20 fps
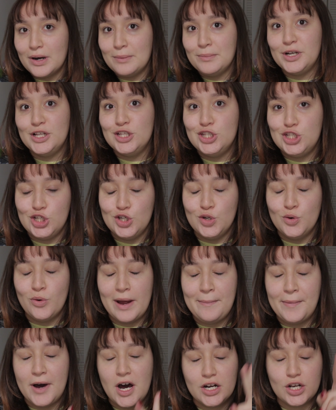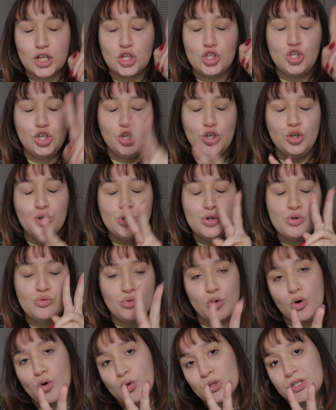I'm gonna do, I bought 2
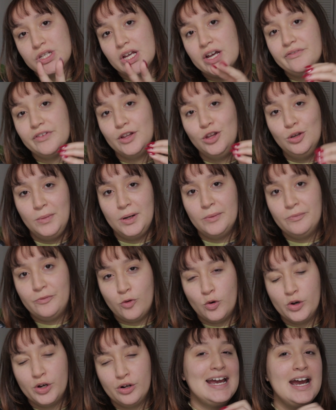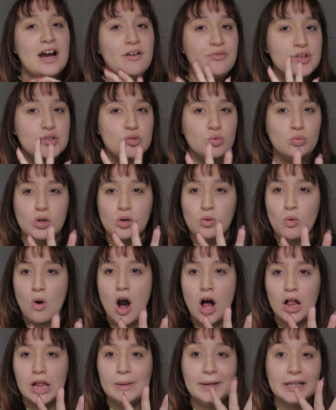rolls of aluminum foil. I have this one
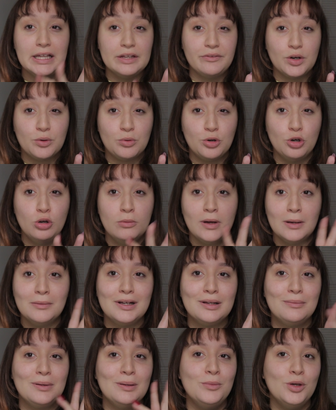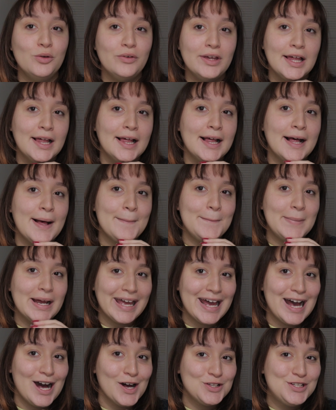wall in my living room. I'm gonna be moving my
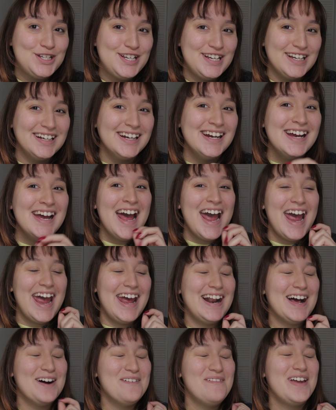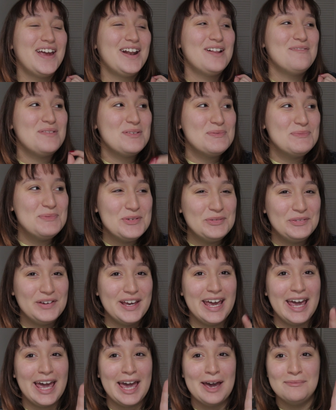couch and I'm gonna be
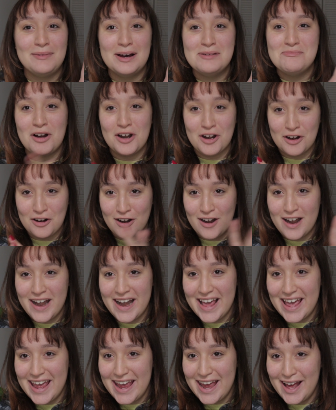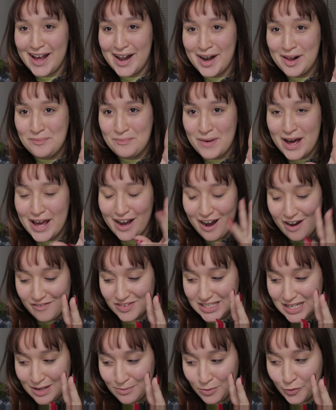moving my bar cart and my
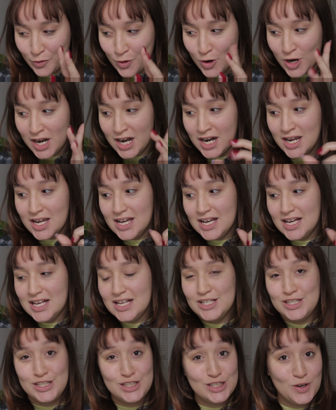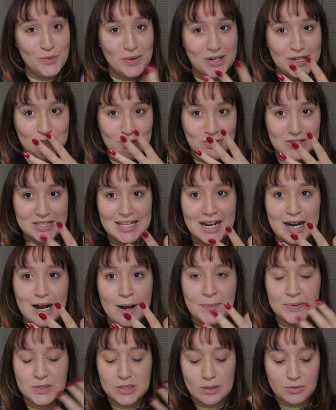coffee table for, so we can do the
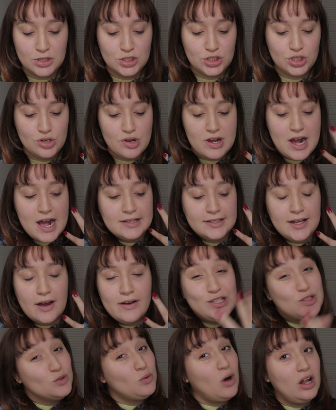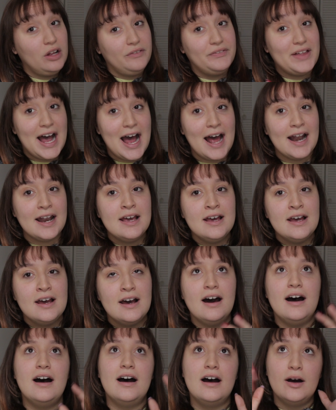setup. So I'm gonna show you guys how I do all of that,
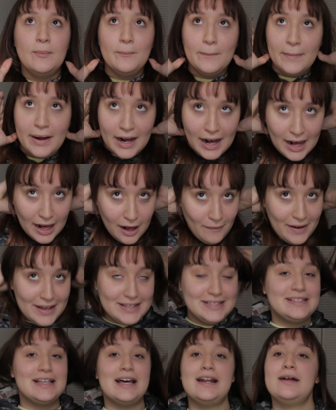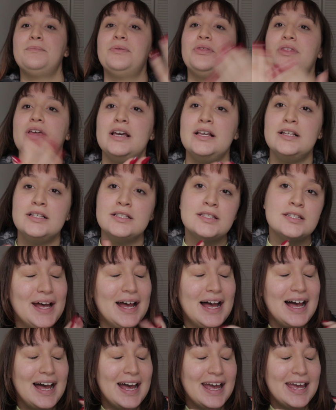how I set up things.
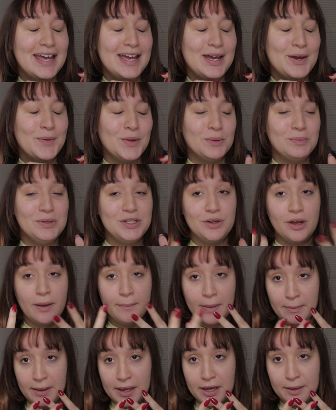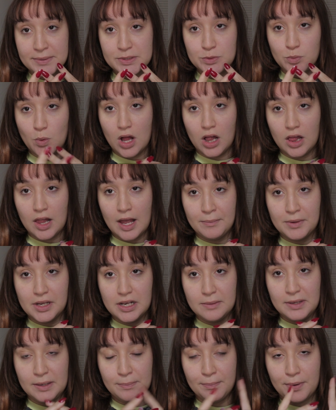I will be doing my makeup as well. I'm
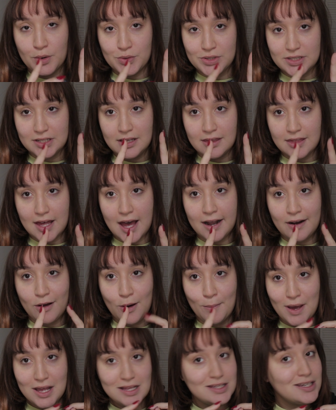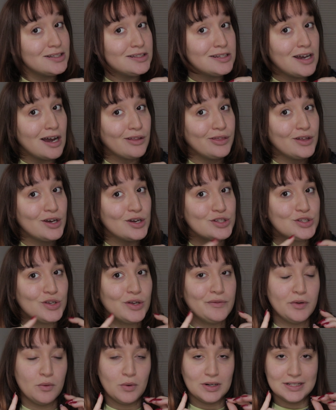gonna be posting that on my TikTok though, so
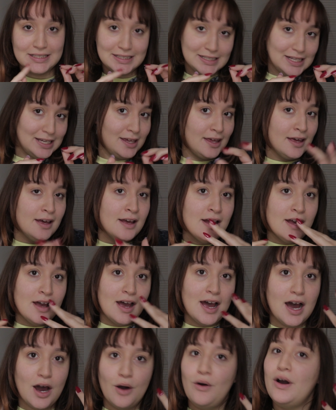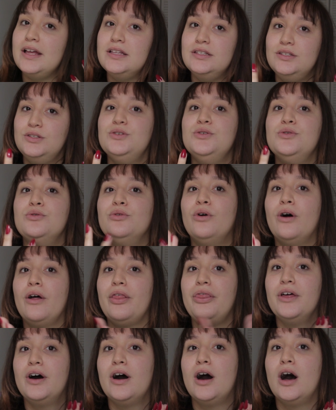if you want to see how I do
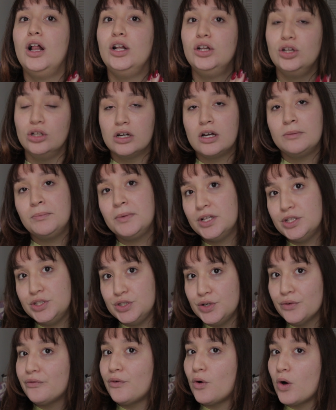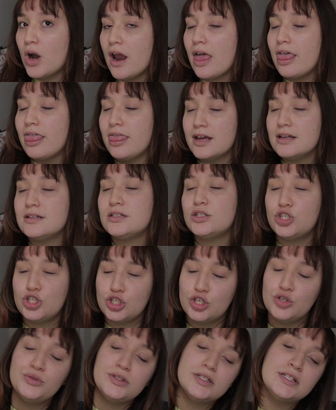the look I'm gonna do for this
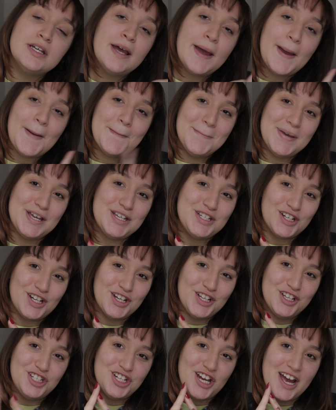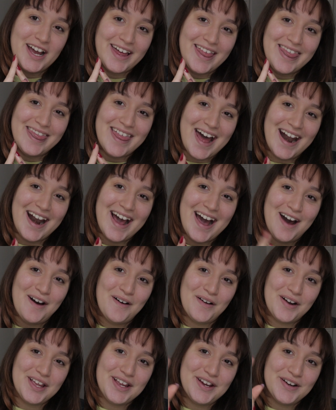shoot, make sure you check that
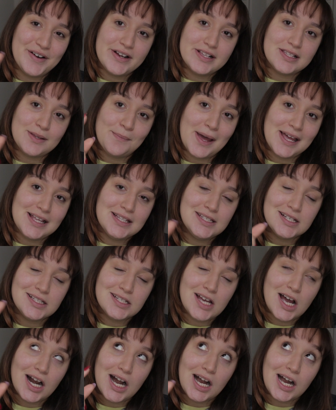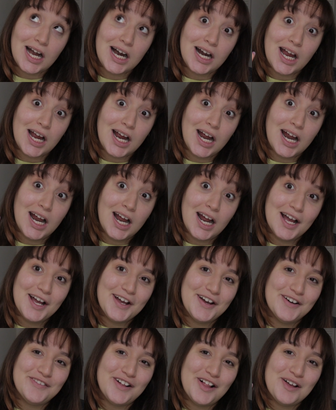out. Here is my TikTok.
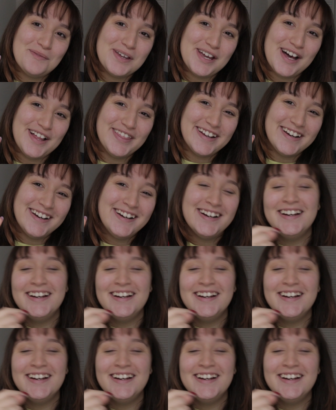Go follow me on there.